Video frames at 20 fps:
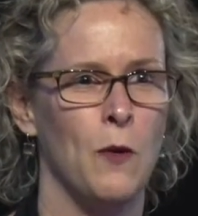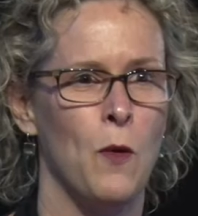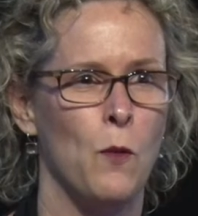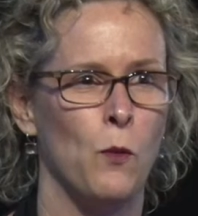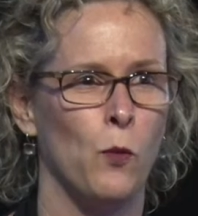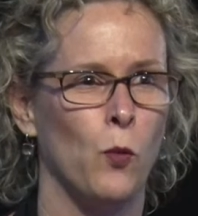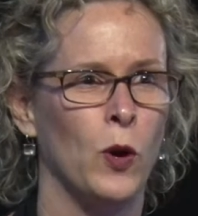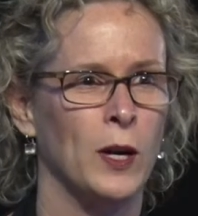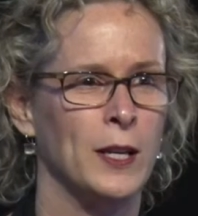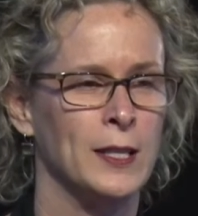
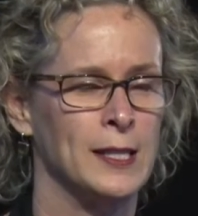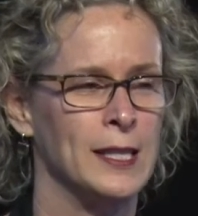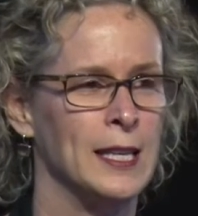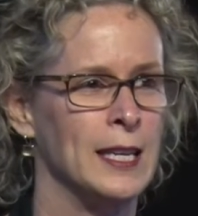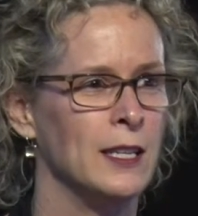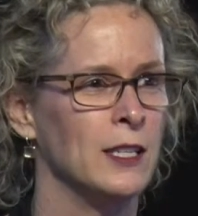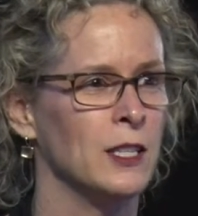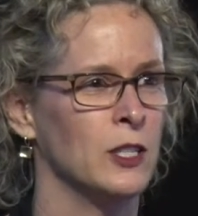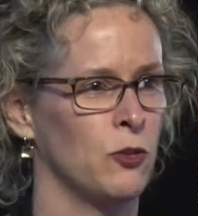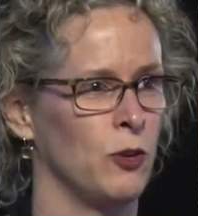what is
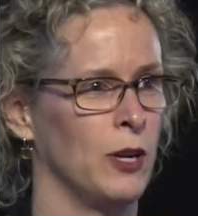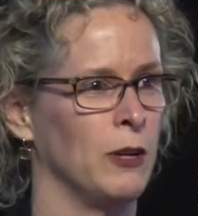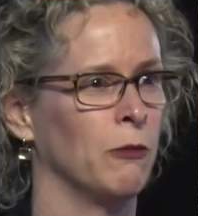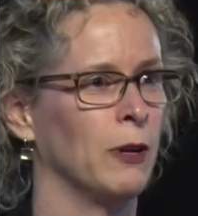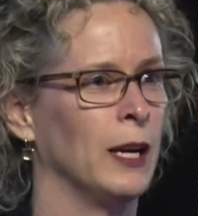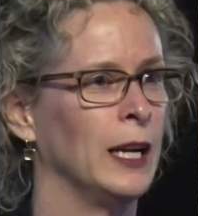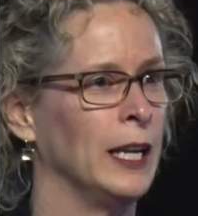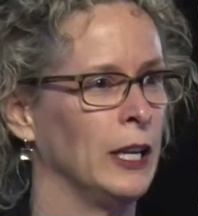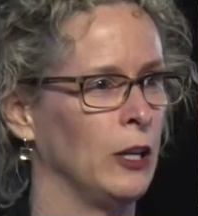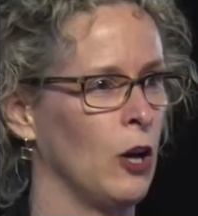the industry
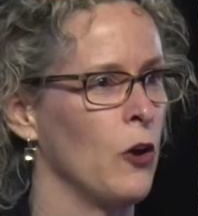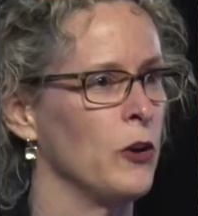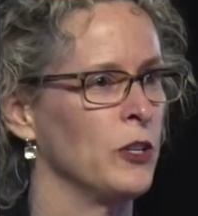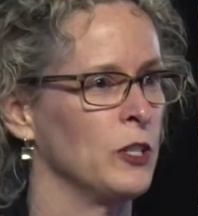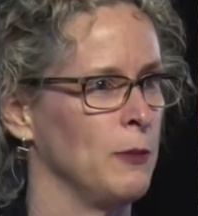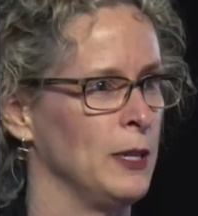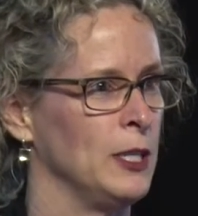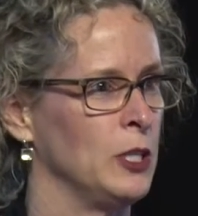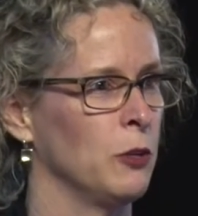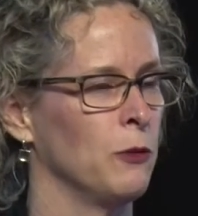really going
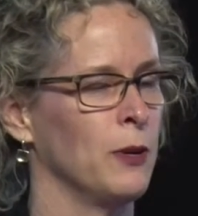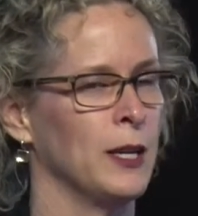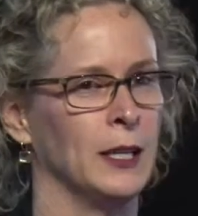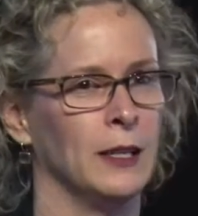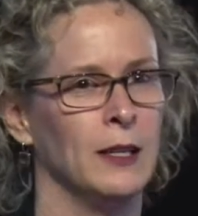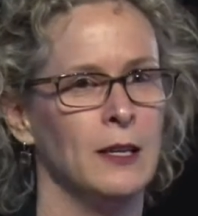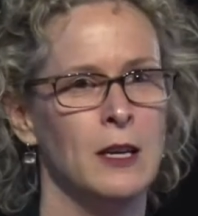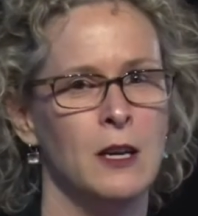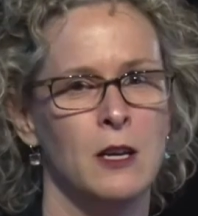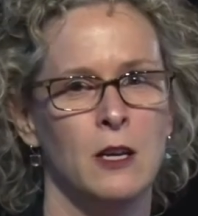to be
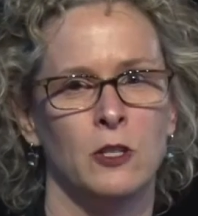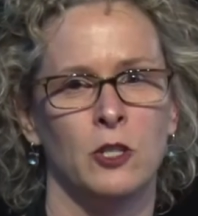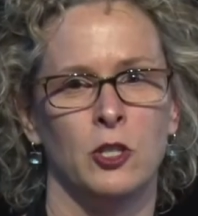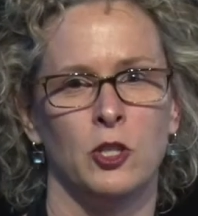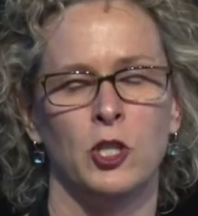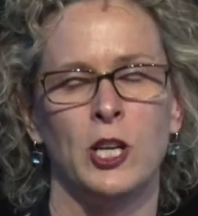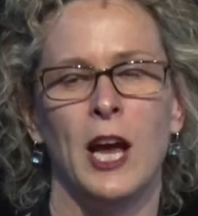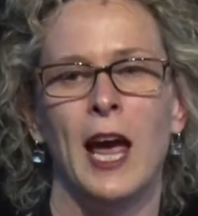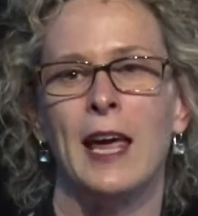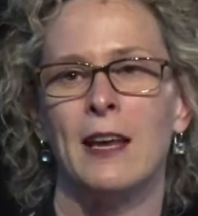doing to
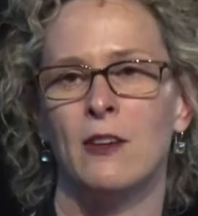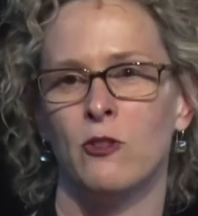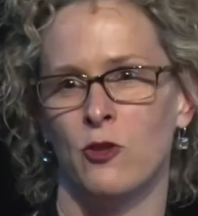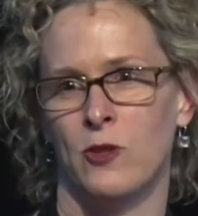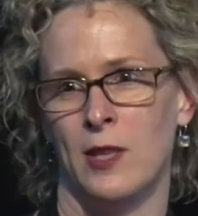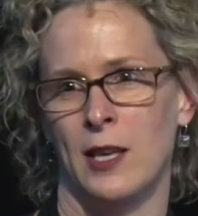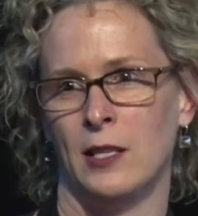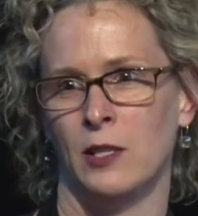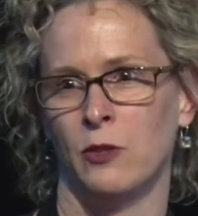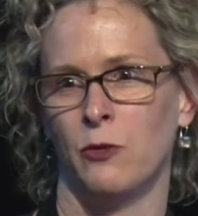change
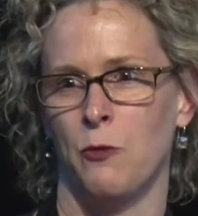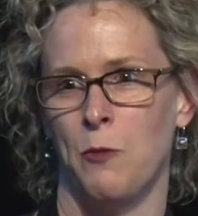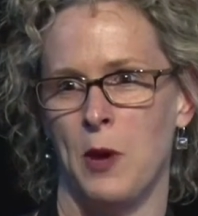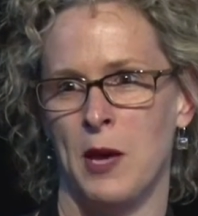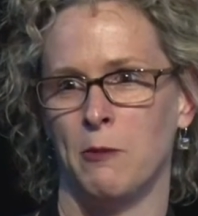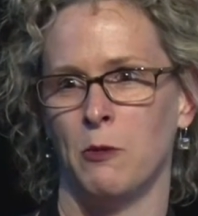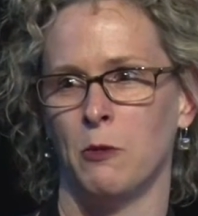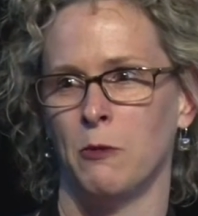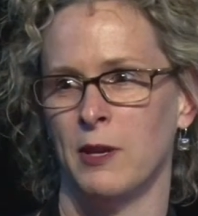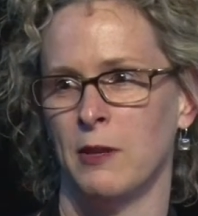things for
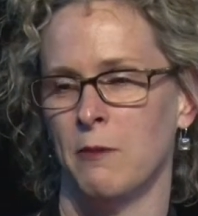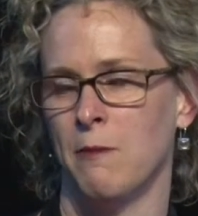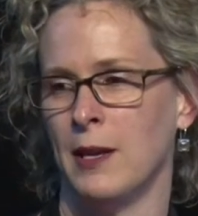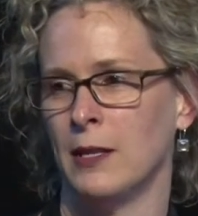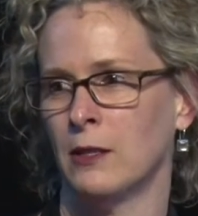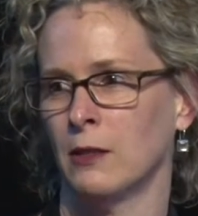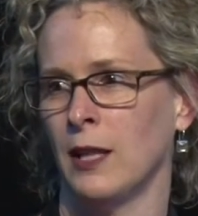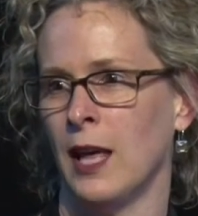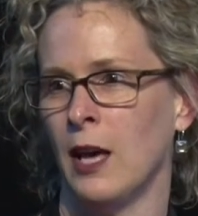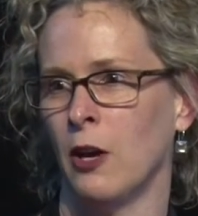people with
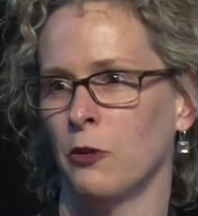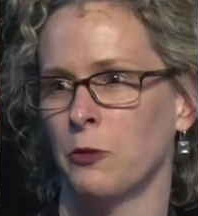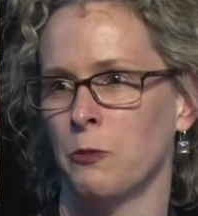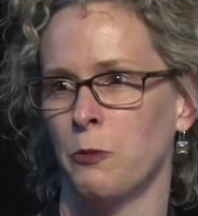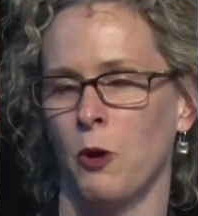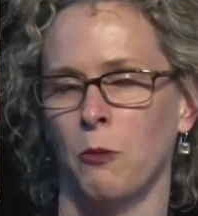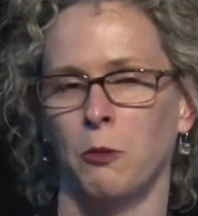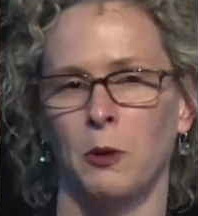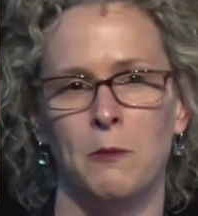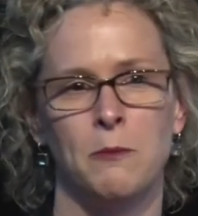mental health
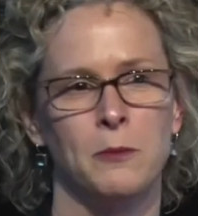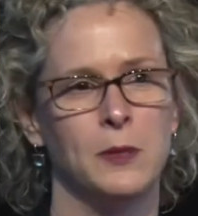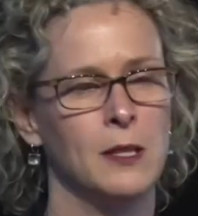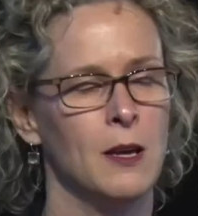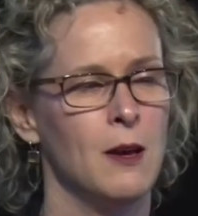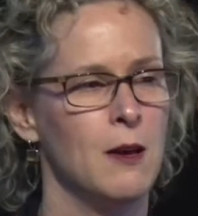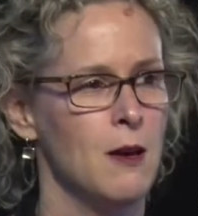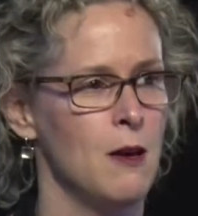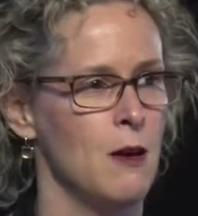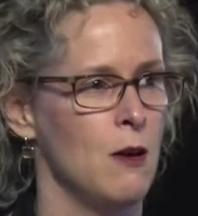problems
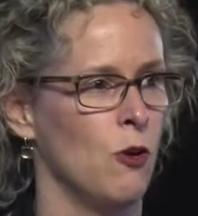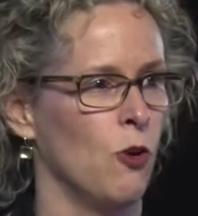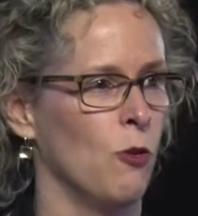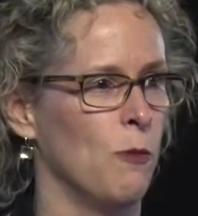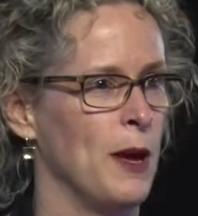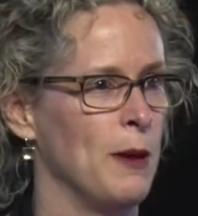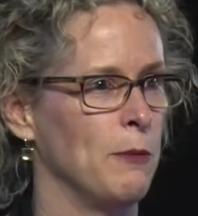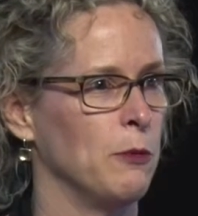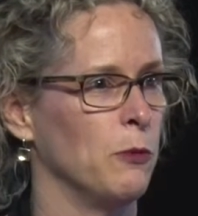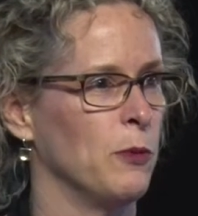or
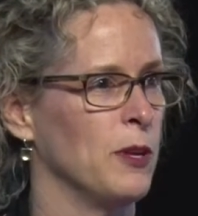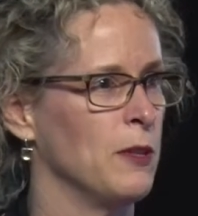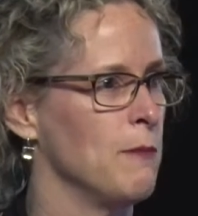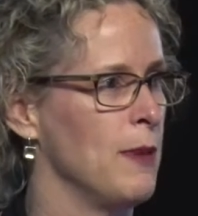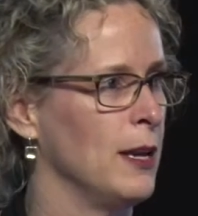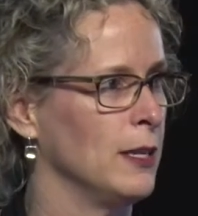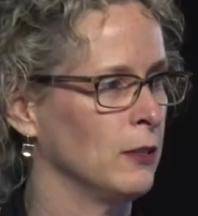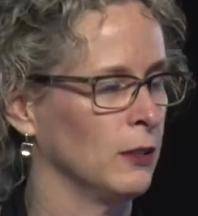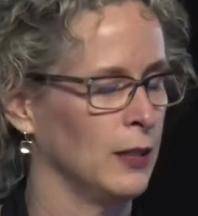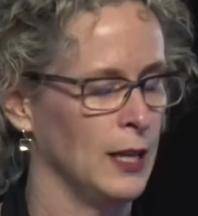people with
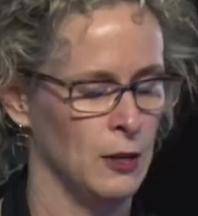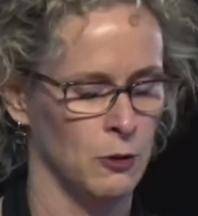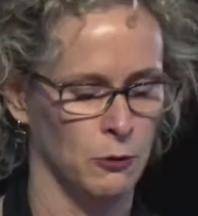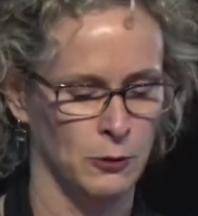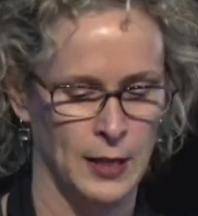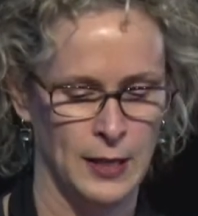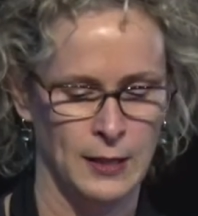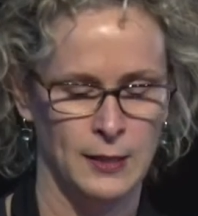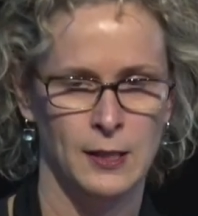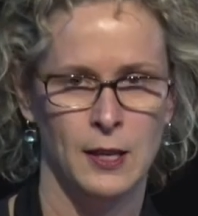mental
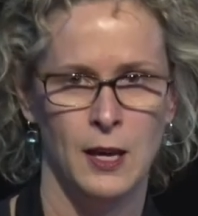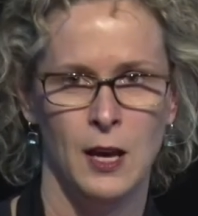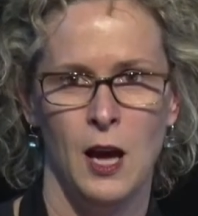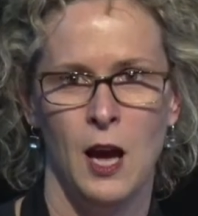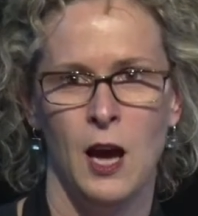illness.